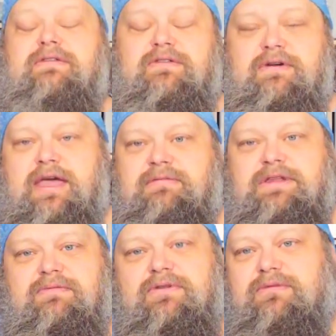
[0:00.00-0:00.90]
so
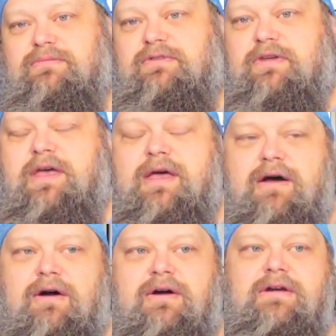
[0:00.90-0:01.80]
empty rooms
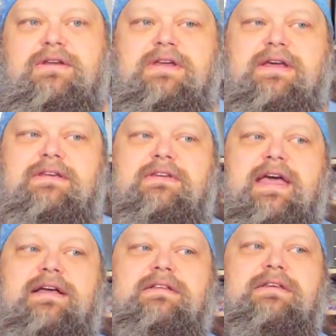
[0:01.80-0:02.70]
aren't
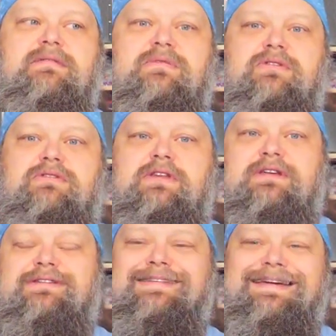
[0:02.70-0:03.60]
exactly the most
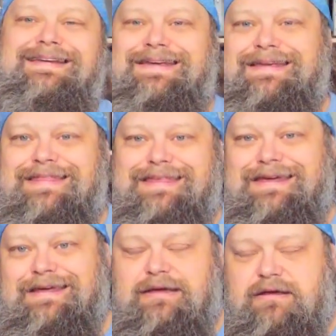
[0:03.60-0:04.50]
exciting
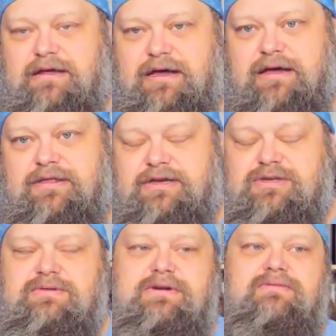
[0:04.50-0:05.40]
thing
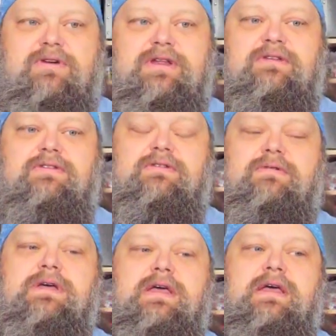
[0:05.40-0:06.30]
that you can run
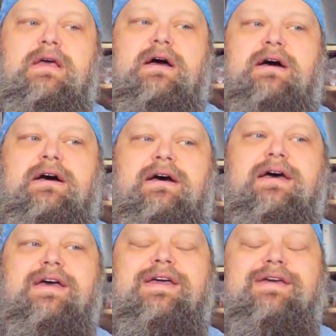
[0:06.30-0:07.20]
into.
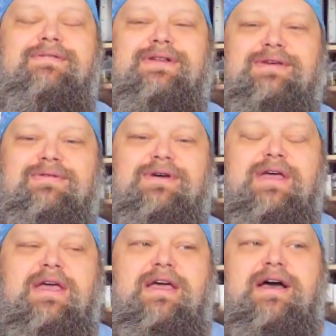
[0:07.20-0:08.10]
When you
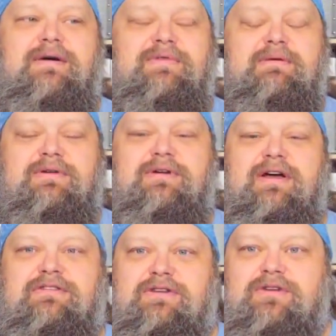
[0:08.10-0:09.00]
come
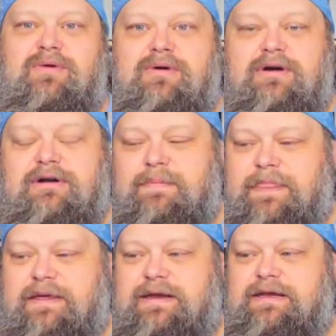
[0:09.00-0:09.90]
across a door
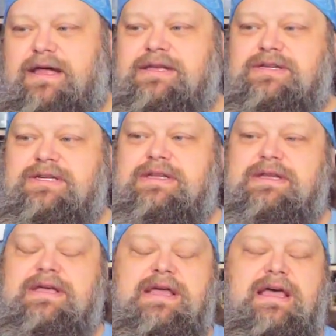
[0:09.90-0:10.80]
in a
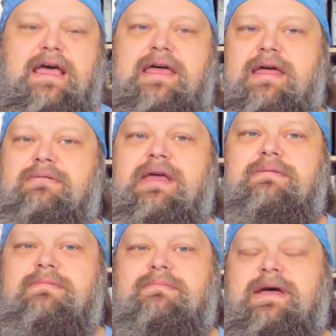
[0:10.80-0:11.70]
dungeon,
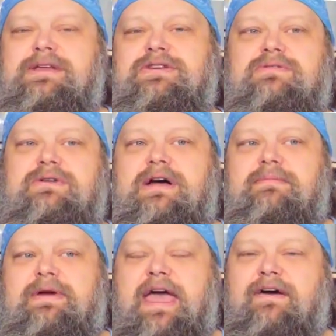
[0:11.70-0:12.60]
and mind you,
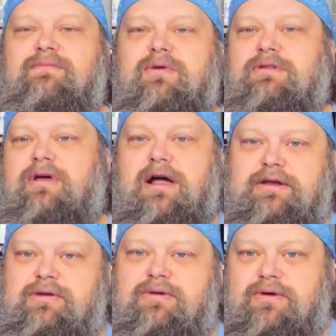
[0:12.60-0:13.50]
have more
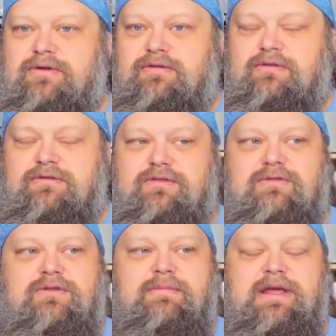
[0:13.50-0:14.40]
locked doors
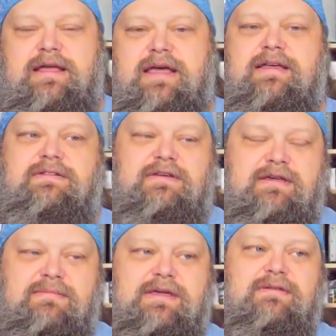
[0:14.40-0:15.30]
too. I mean, yes, it
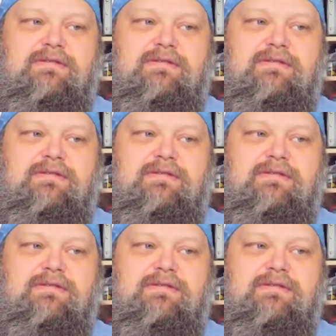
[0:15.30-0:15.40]
can be,